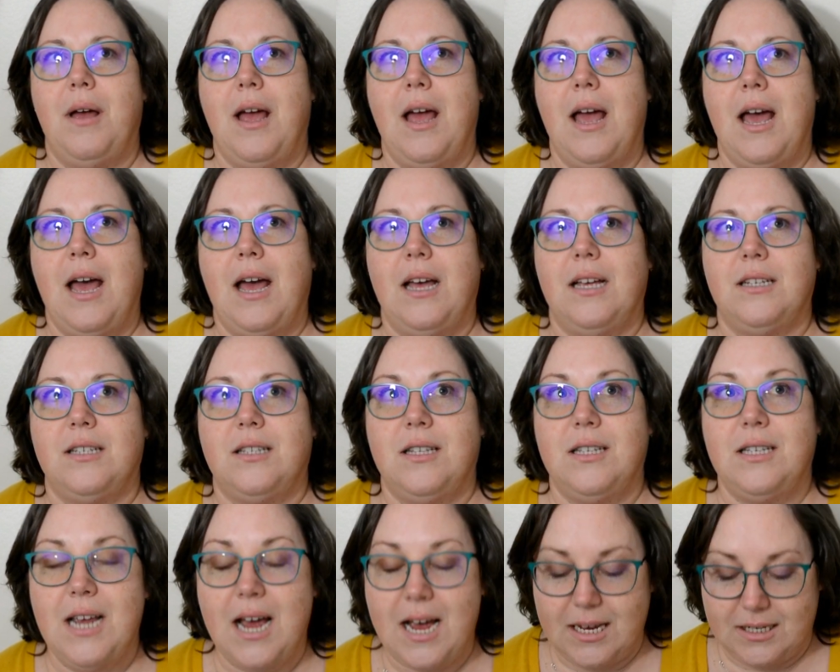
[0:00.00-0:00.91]
as
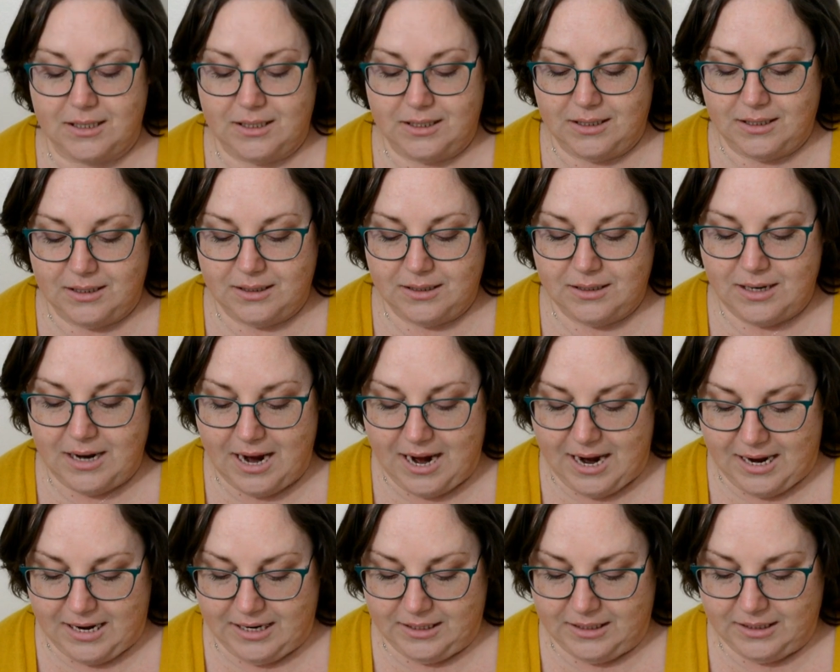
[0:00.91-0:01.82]
the test
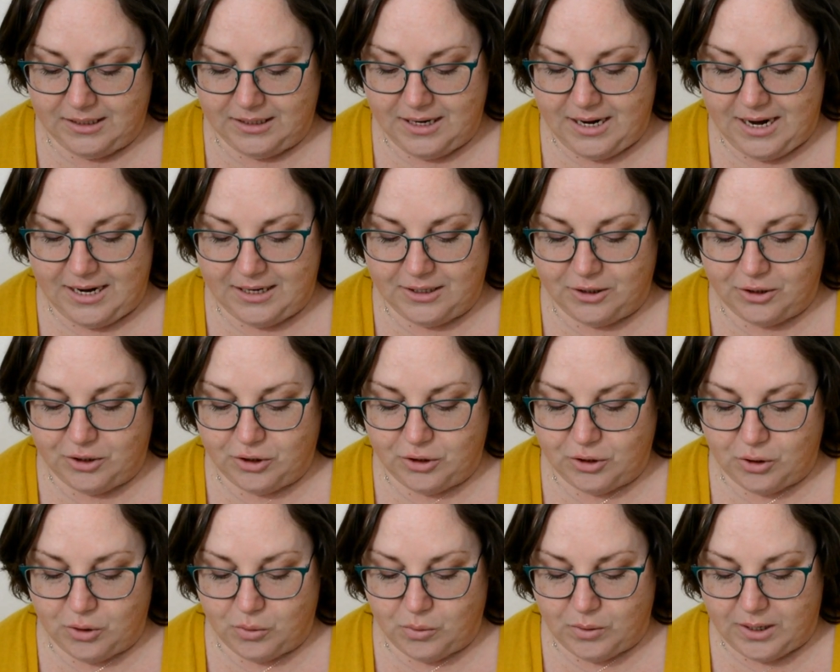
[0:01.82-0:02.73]
had. And
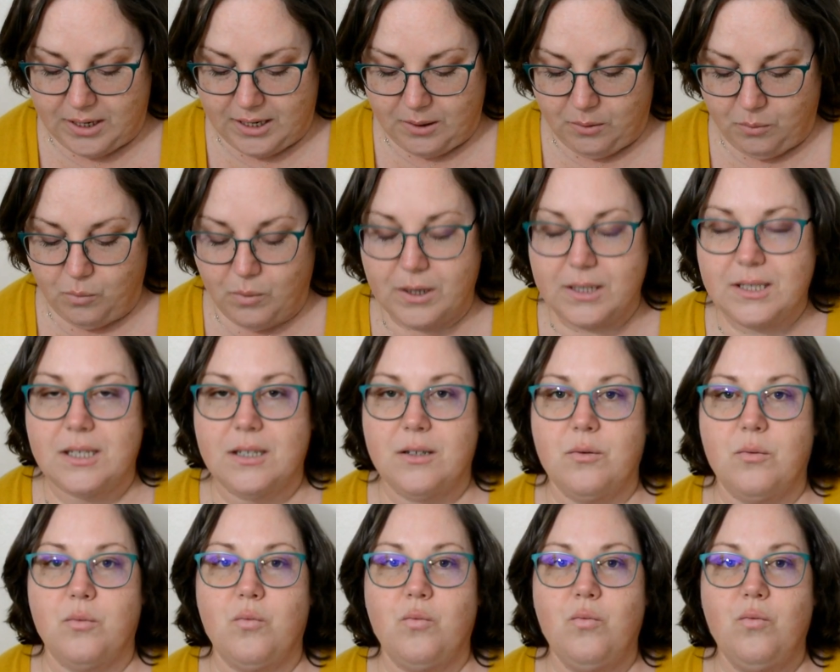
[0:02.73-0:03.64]
so I
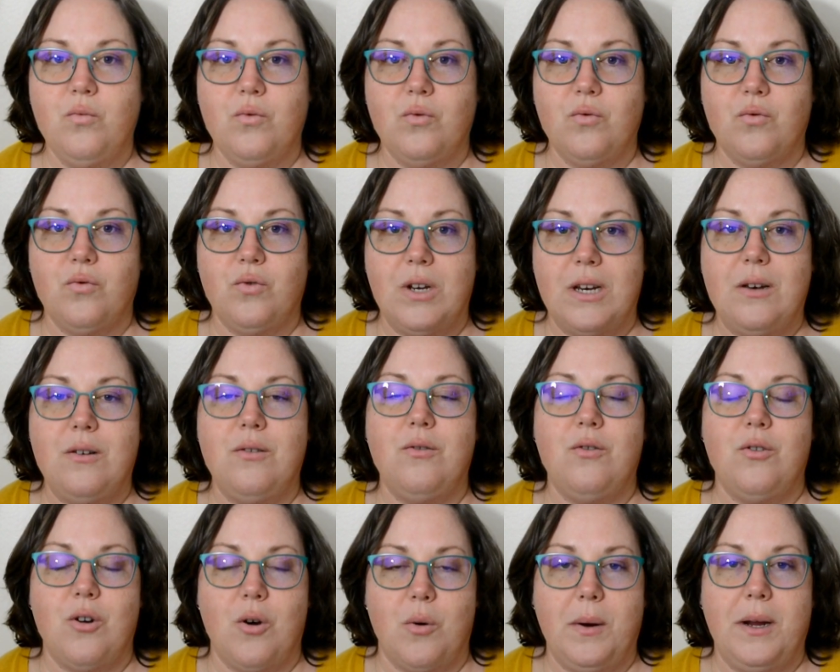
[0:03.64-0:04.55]

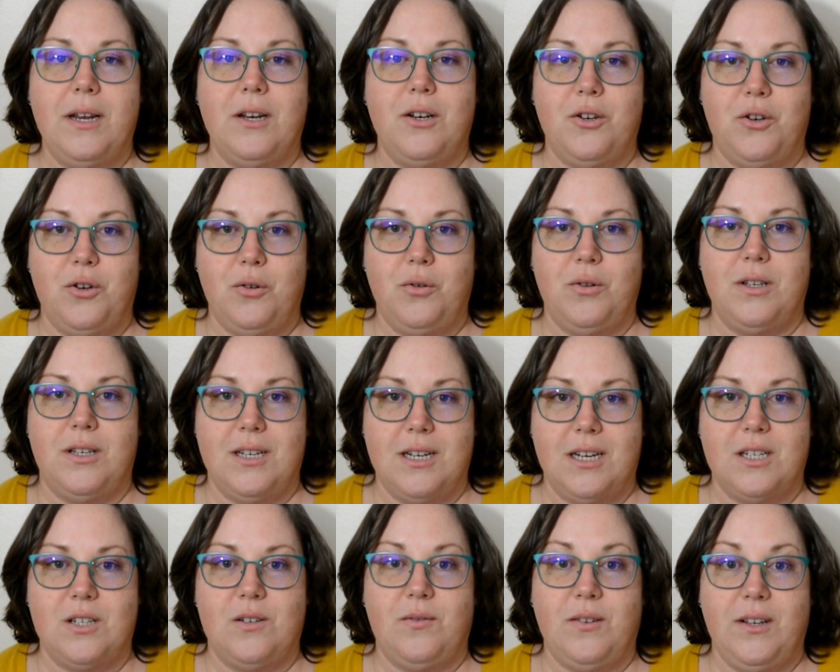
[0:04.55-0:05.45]
didn't go into the
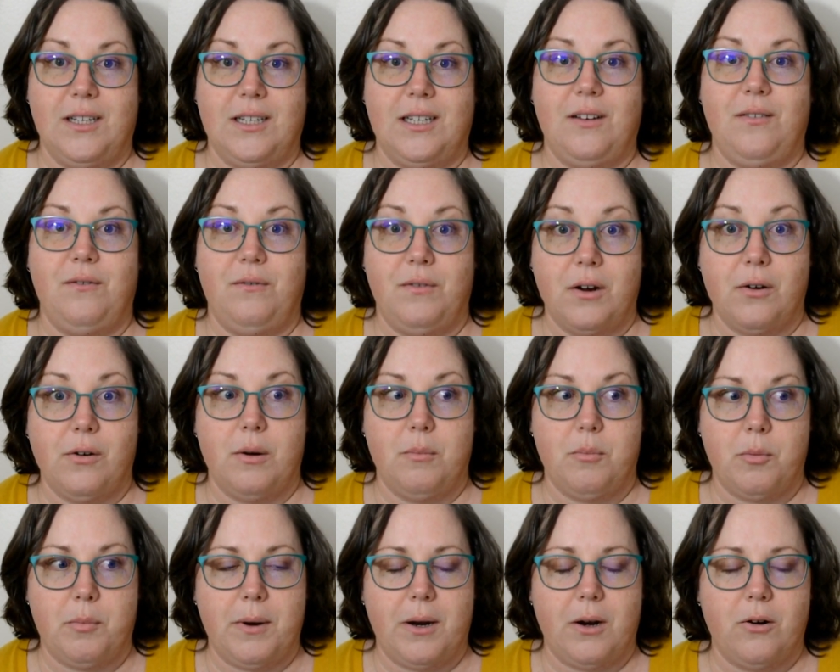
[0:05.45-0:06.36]
test feeling very
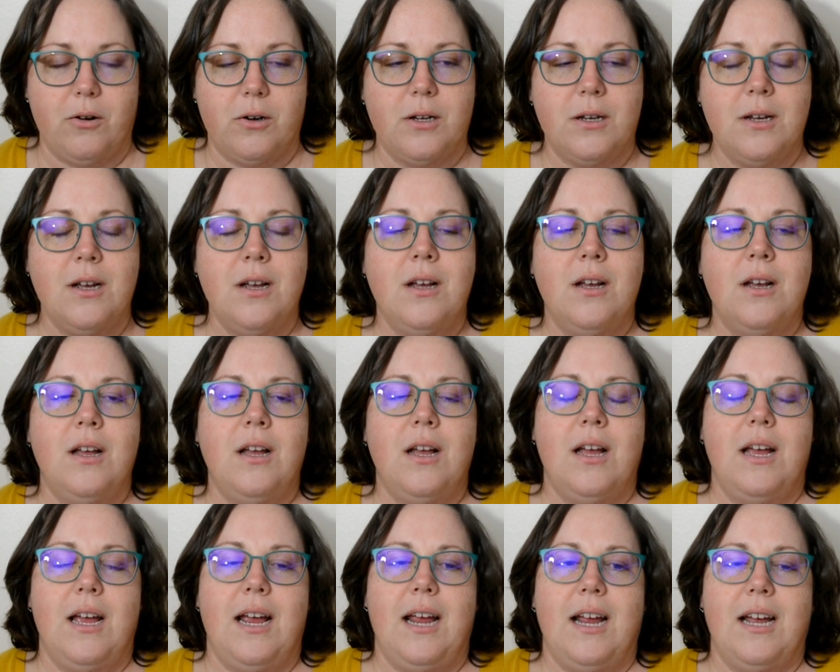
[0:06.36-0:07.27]
prepared.
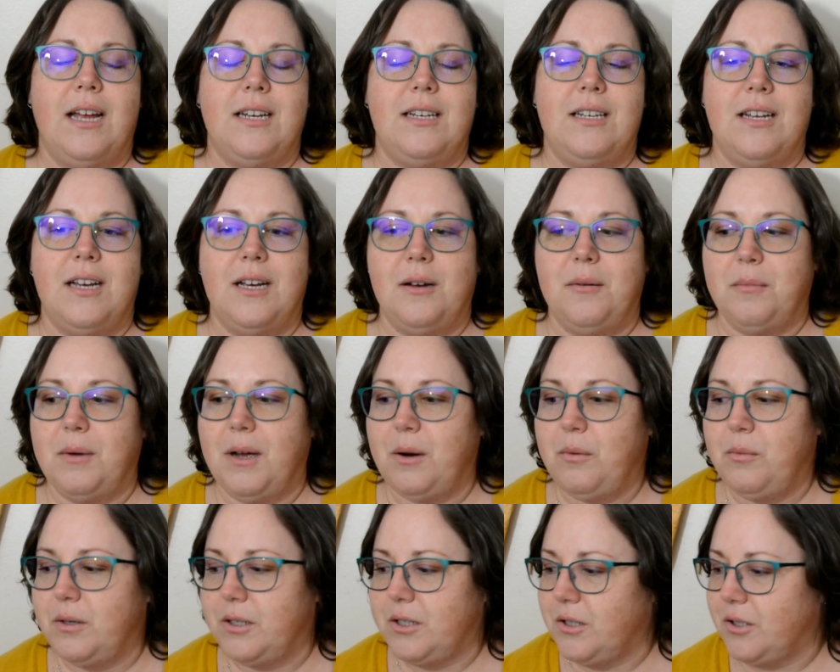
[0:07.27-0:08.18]
And I
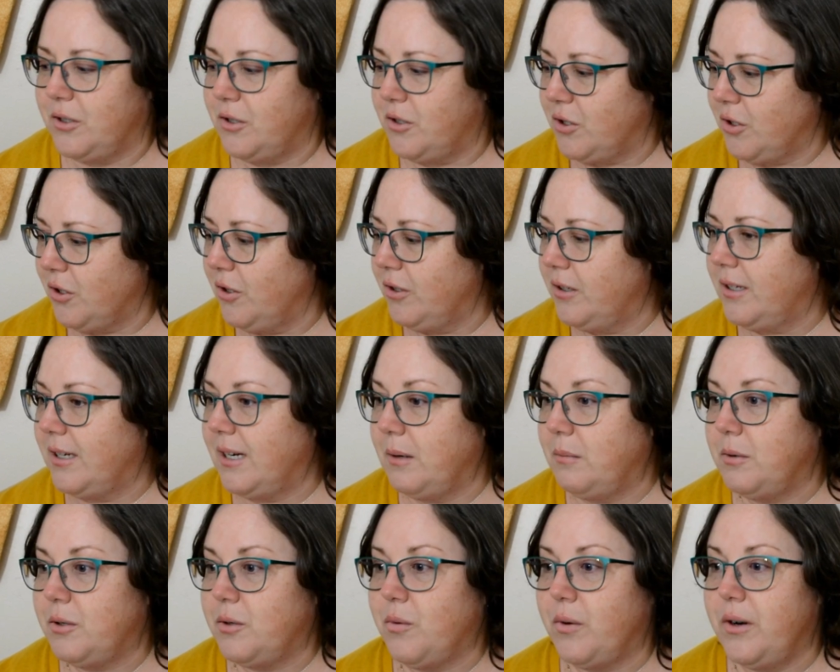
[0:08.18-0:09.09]
was concerned that I
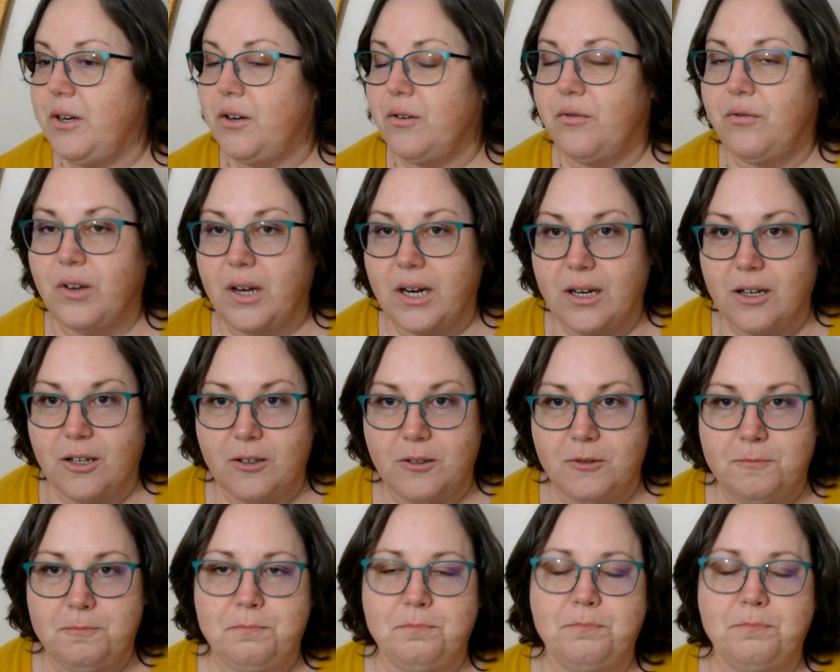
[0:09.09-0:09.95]
was going to fail,